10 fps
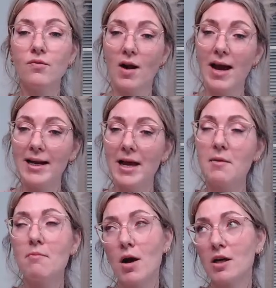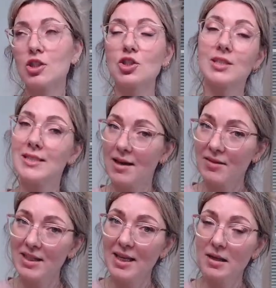Friday, March the
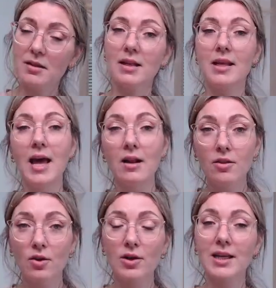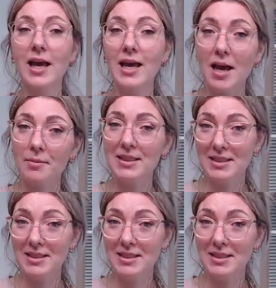17th at 10:30 a.m.